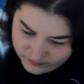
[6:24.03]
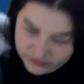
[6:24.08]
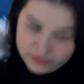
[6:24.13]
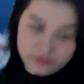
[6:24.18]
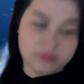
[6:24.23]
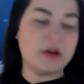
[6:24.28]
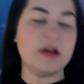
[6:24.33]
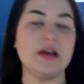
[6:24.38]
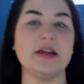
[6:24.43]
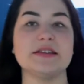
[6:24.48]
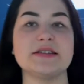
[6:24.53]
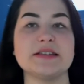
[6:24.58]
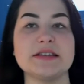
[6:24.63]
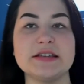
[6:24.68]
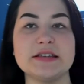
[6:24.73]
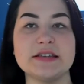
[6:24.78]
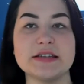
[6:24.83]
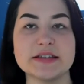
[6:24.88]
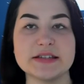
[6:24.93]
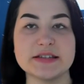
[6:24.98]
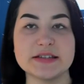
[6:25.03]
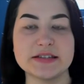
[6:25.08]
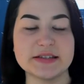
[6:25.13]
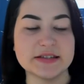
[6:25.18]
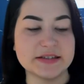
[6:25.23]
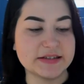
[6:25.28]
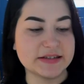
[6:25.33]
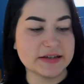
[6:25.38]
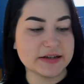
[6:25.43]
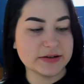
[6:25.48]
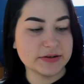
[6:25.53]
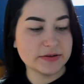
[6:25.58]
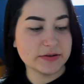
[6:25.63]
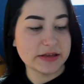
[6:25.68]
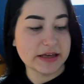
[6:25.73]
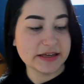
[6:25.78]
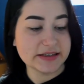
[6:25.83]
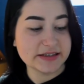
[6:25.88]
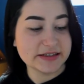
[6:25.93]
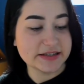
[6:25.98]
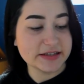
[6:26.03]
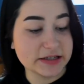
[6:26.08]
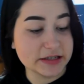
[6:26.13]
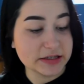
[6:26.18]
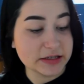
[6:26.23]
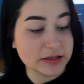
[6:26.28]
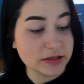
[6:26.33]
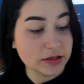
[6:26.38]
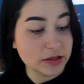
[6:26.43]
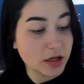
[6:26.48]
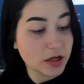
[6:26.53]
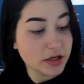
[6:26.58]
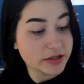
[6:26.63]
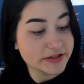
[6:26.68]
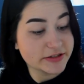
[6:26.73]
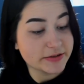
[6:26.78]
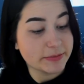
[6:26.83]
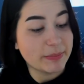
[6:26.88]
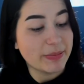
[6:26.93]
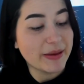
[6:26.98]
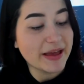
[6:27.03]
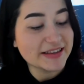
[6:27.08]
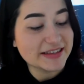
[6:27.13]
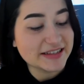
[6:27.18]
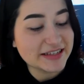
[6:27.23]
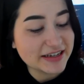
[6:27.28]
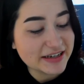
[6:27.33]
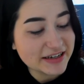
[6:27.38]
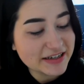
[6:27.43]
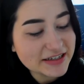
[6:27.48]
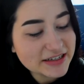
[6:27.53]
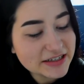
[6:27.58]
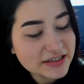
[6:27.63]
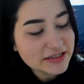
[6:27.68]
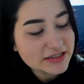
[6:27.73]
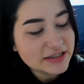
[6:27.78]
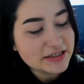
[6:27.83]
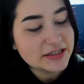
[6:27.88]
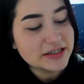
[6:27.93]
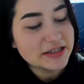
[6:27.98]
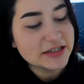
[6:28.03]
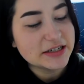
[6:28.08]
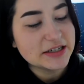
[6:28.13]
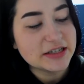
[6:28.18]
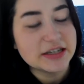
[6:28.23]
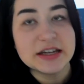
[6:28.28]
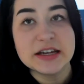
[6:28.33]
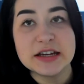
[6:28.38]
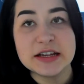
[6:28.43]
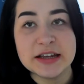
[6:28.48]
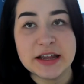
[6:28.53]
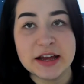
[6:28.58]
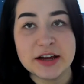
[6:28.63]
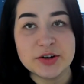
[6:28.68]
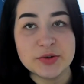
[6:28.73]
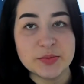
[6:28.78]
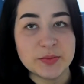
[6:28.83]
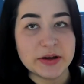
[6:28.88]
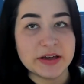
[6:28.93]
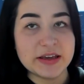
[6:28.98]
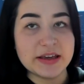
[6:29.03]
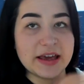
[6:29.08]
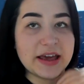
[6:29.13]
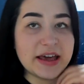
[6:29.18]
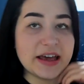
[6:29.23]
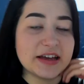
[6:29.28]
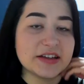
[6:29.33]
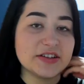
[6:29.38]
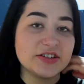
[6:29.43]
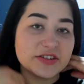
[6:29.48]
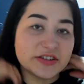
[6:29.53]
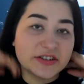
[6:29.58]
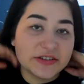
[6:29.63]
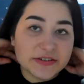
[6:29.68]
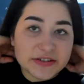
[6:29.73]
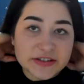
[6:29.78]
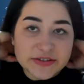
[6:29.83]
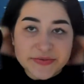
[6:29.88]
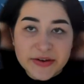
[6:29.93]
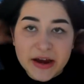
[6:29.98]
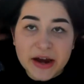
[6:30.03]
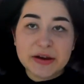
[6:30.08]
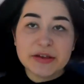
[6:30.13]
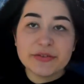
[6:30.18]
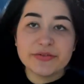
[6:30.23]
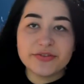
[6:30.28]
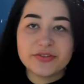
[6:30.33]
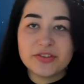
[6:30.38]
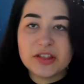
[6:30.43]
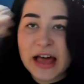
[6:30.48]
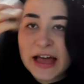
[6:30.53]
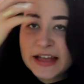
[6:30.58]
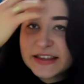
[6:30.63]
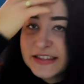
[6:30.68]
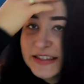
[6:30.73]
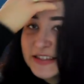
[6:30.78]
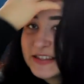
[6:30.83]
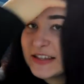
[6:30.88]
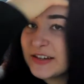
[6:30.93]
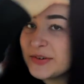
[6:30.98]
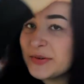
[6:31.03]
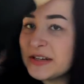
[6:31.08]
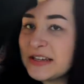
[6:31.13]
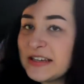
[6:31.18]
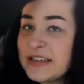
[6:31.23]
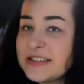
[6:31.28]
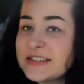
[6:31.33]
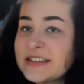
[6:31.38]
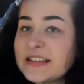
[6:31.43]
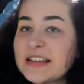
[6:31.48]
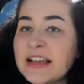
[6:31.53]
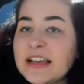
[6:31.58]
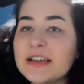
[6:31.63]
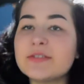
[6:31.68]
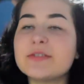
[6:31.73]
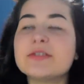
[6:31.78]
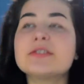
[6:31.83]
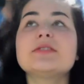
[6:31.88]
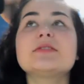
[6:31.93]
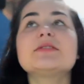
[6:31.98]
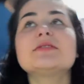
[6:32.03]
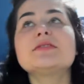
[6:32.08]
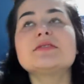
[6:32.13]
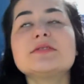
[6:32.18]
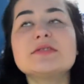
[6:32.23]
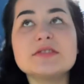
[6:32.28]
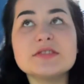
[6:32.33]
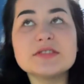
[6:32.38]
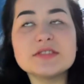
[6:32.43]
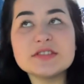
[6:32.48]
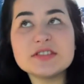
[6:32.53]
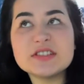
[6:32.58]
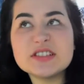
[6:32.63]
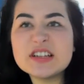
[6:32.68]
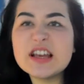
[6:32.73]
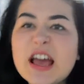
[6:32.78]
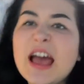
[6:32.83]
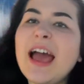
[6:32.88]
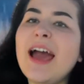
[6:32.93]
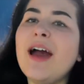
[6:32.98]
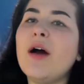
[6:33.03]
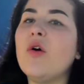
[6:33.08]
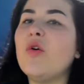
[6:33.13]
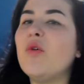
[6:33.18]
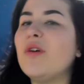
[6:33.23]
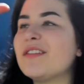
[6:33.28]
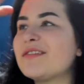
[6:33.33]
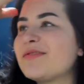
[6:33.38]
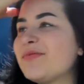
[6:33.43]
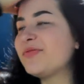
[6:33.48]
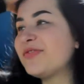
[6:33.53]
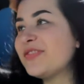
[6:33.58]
Right, yes, so that's a lot better. Now my hair just looks very flat, so we need to like, ow,